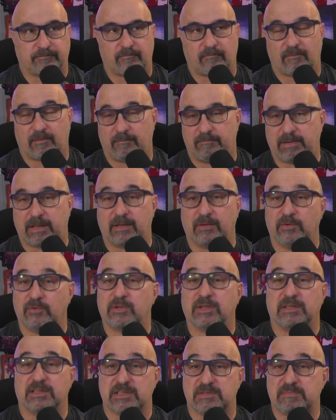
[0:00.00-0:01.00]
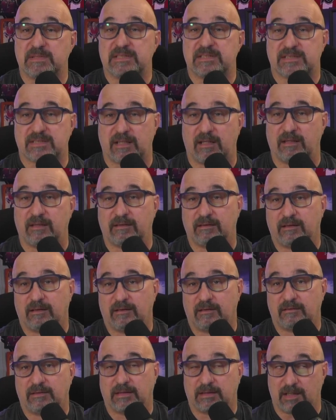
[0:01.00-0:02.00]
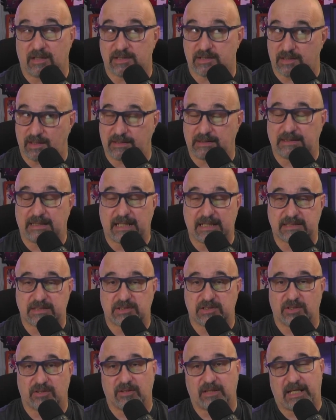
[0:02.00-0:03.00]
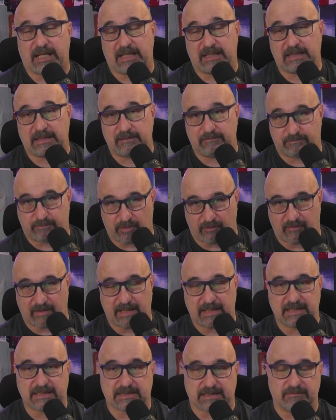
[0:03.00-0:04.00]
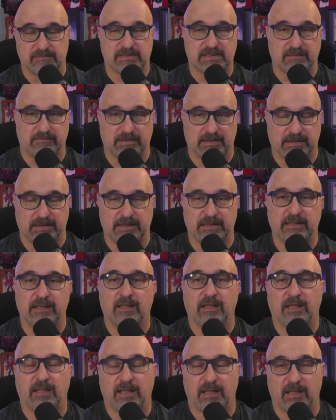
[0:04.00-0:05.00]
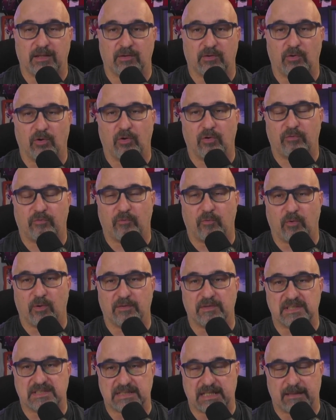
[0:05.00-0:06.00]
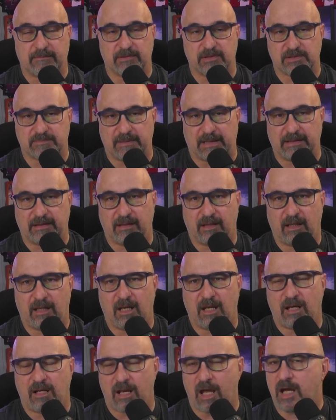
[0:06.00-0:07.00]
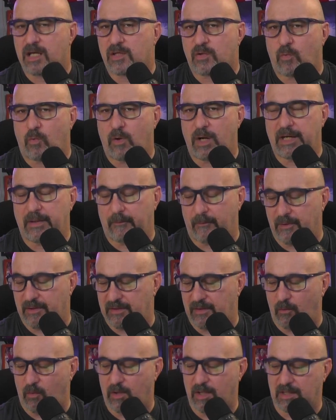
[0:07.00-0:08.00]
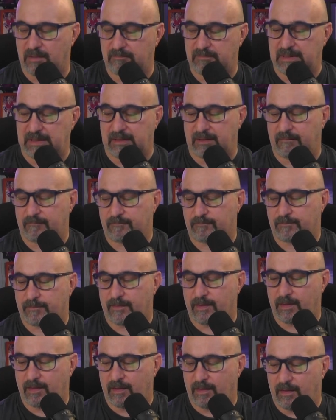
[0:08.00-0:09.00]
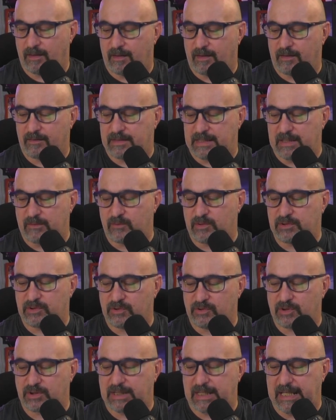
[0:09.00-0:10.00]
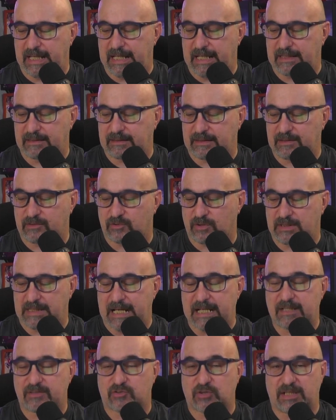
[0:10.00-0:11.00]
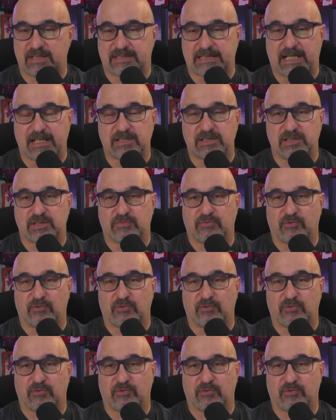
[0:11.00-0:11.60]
Luukkonen's got signed last year, and he provided some stability in goal for the Sabres, but not quite where they want to be. Then when you look at the transactions for the